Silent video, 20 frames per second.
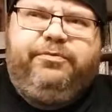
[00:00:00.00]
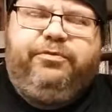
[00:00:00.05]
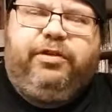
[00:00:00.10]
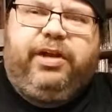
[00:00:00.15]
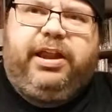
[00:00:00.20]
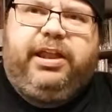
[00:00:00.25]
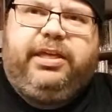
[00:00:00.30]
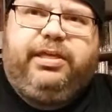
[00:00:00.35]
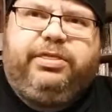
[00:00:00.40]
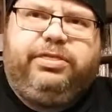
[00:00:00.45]
them
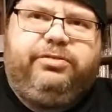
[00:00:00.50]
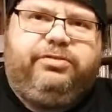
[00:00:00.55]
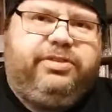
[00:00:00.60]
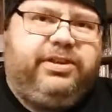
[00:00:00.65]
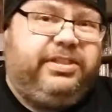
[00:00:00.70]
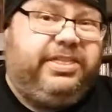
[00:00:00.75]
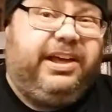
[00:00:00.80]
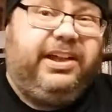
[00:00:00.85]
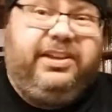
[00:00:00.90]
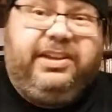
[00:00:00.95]
Friday the
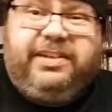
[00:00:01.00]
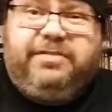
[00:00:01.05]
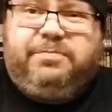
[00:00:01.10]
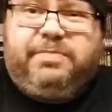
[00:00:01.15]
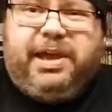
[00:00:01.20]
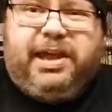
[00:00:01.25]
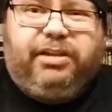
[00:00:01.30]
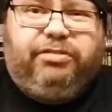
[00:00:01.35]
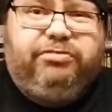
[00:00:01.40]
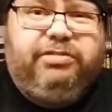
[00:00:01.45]
13th, hell, give
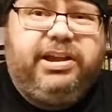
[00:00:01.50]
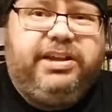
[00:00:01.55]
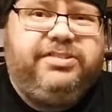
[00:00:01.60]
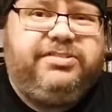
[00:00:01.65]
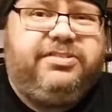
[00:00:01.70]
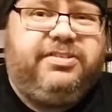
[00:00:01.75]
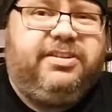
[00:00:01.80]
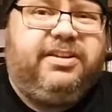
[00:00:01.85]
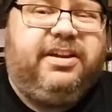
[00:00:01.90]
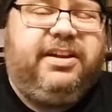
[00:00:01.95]
them
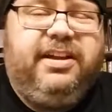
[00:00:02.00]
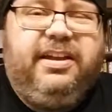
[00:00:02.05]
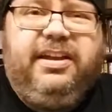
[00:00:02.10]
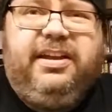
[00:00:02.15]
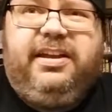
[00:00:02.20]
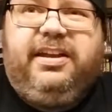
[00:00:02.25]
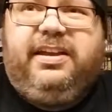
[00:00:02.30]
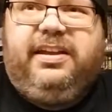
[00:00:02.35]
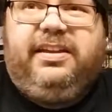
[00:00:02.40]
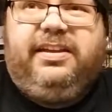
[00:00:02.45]
Hellraiser,
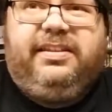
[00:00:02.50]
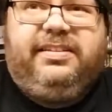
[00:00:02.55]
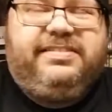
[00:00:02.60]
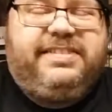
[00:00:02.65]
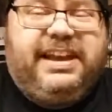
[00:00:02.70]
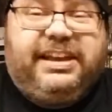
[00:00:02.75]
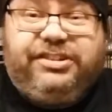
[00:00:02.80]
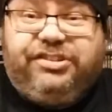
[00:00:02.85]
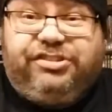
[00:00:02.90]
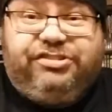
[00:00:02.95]

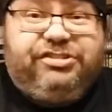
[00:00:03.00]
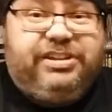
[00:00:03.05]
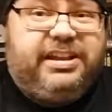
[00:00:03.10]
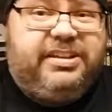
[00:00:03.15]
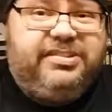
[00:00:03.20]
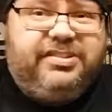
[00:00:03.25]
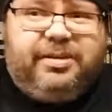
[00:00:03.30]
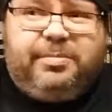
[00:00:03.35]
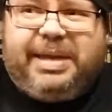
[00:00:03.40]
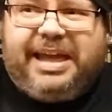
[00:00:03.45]
Texas
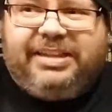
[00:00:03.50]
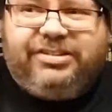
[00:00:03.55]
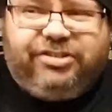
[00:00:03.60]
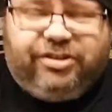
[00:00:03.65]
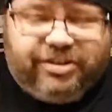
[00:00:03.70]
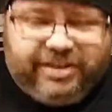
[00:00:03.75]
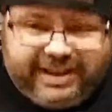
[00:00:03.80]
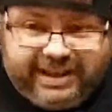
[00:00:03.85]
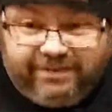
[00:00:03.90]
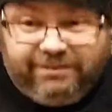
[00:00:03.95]
Chainsaw
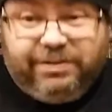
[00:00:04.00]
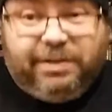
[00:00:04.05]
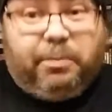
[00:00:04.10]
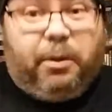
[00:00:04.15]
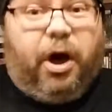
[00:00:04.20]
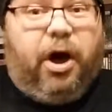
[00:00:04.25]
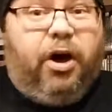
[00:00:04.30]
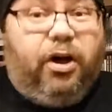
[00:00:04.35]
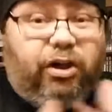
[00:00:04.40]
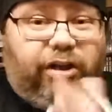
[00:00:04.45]
Massacre, give
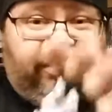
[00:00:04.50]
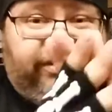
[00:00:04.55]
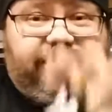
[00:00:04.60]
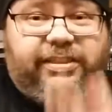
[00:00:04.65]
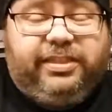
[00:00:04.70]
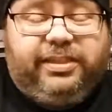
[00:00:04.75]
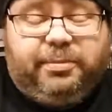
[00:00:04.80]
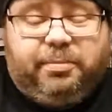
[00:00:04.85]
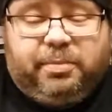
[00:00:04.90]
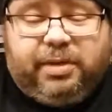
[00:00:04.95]
them all
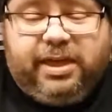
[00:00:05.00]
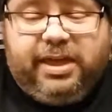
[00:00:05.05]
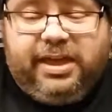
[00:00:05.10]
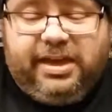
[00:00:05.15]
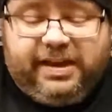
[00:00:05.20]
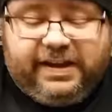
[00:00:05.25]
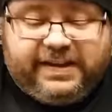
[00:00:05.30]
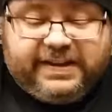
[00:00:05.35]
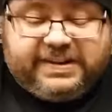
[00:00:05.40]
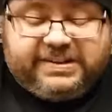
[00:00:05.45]
to them,
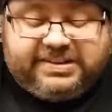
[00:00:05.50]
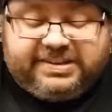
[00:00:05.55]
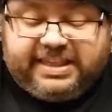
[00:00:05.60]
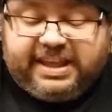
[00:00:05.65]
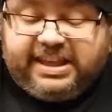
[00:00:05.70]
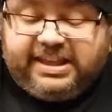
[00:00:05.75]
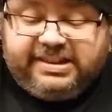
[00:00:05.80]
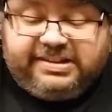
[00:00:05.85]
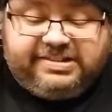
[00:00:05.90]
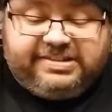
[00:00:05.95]
because
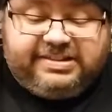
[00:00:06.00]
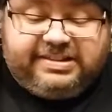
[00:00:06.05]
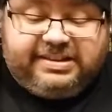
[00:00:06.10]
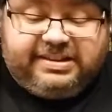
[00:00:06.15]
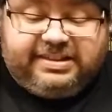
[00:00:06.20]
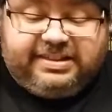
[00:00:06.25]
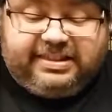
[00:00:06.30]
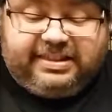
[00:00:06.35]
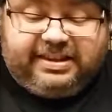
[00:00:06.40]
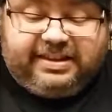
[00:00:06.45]
they,
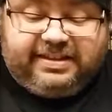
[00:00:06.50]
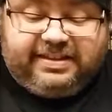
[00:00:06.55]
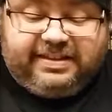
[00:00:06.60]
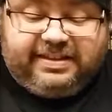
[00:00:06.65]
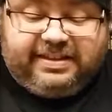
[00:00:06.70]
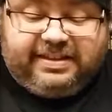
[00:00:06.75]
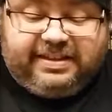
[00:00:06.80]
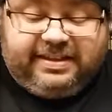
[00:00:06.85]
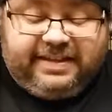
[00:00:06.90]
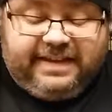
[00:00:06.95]

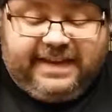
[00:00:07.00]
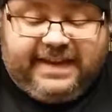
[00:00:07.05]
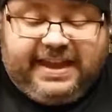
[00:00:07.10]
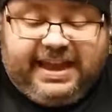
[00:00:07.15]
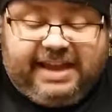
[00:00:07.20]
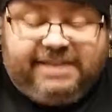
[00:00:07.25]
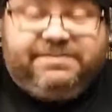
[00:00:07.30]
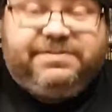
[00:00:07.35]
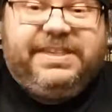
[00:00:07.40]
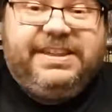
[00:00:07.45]

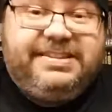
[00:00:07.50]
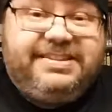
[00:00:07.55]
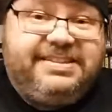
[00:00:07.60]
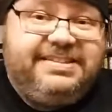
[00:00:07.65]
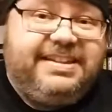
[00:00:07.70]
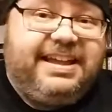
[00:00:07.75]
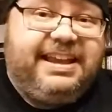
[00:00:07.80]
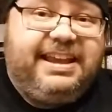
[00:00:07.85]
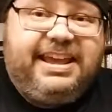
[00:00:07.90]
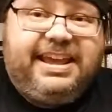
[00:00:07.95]
if this
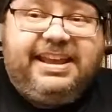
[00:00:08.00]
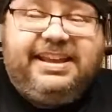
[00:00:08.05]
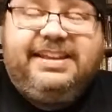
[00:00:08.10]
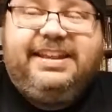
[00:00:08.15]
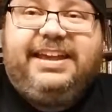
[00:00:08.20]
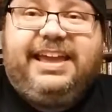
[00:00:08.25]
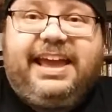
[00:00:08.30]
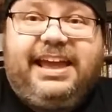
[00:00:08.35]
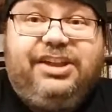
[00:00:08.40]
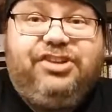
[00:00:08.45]
is any
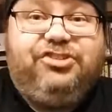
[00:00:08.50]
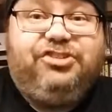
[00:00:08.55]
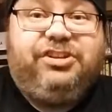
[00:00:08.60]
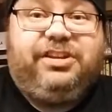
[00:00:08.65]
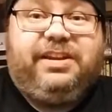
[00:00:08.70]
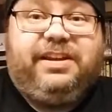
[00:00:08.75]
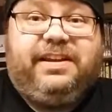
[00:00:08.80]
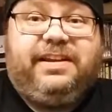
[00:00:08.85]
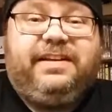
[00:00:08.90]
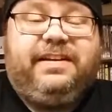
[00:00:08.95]

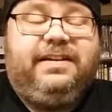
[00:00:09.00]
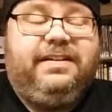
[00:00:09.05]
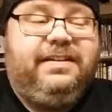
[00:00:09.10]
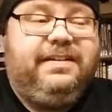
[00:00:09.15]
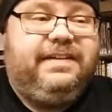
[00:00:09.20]
indication,